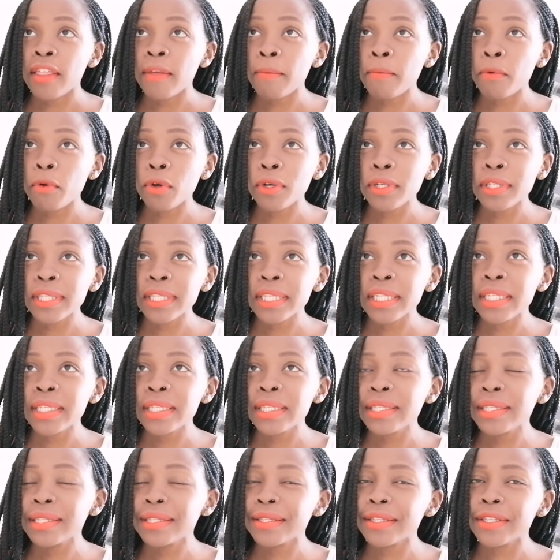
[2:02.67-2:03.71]

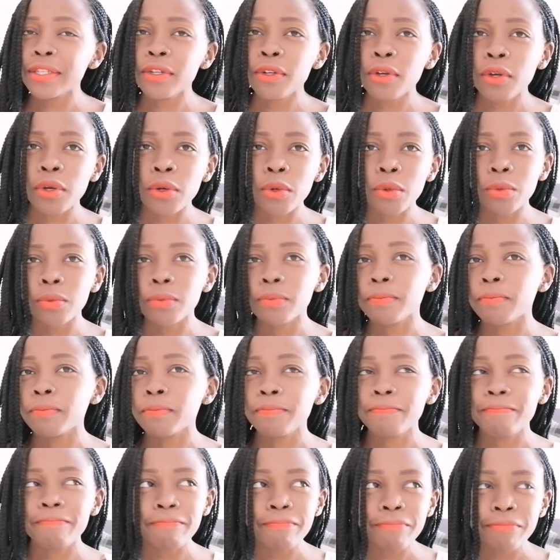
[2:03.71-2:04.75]
process,
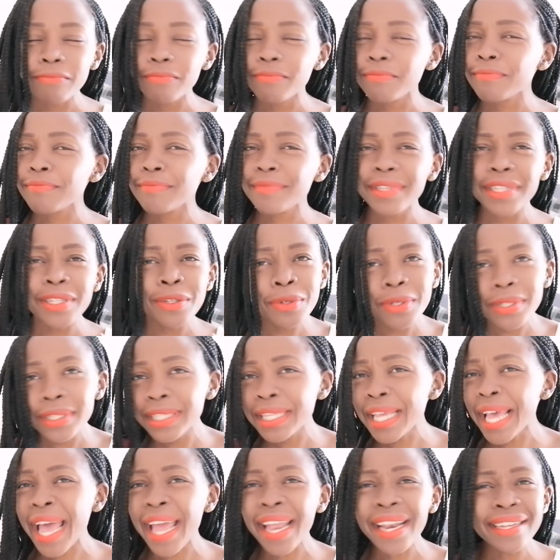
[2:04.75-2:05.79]
it was
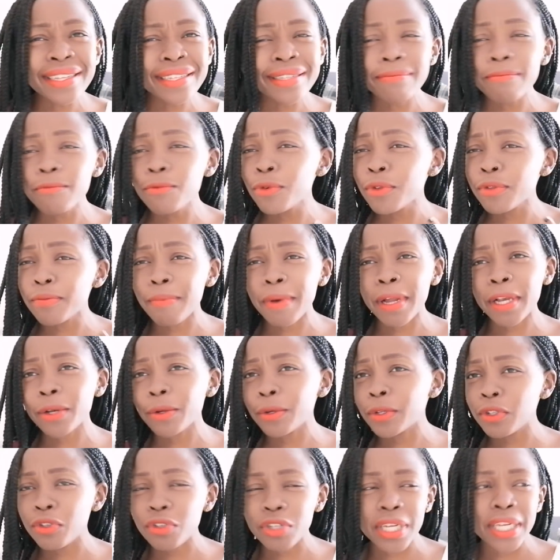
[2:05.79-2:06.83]
kind of smooth, but
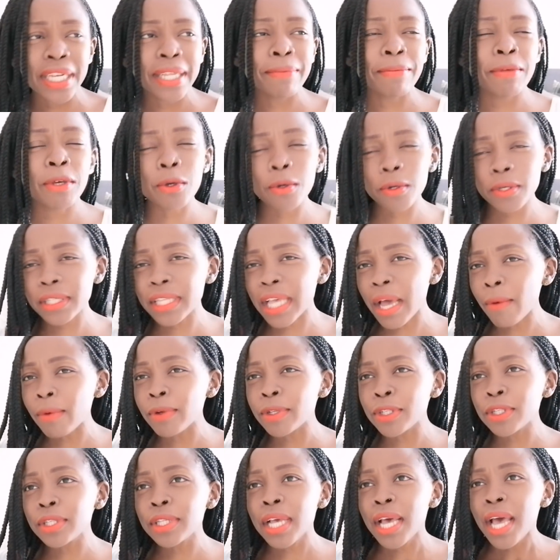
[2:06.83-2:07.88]
not really, because I
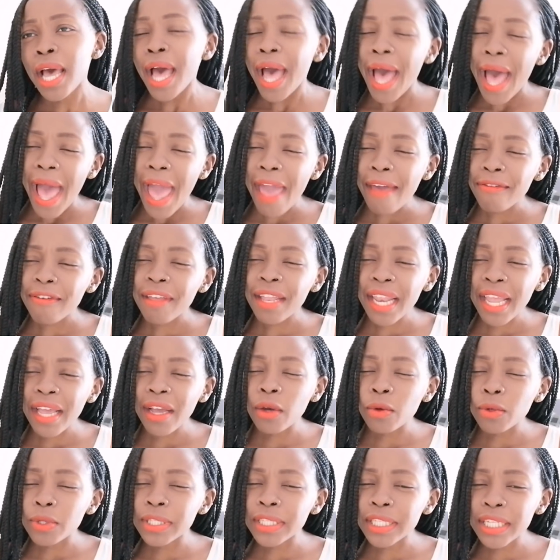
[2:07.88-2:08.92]
felt like
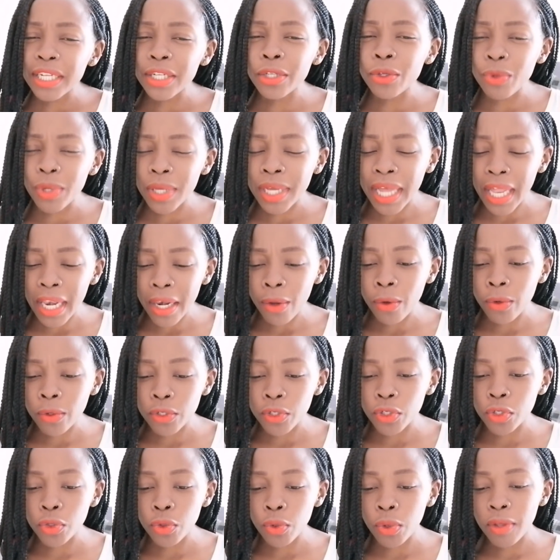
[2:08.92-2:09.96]
I was still doing a
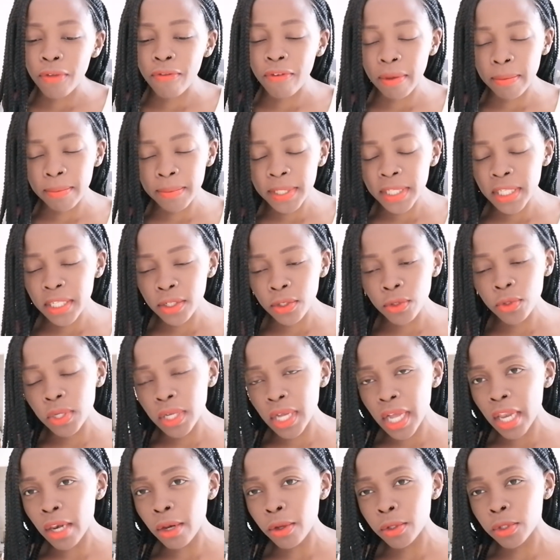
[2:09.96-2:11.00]
lot. If I'm still
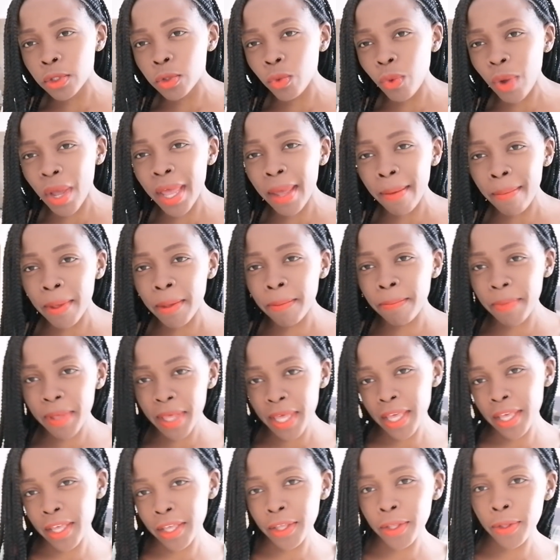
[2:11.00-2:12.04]
doing a lot, why am I
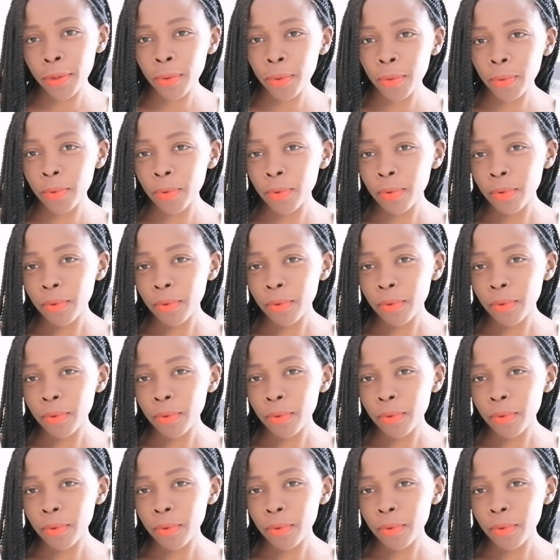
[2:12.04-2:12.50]
paying you?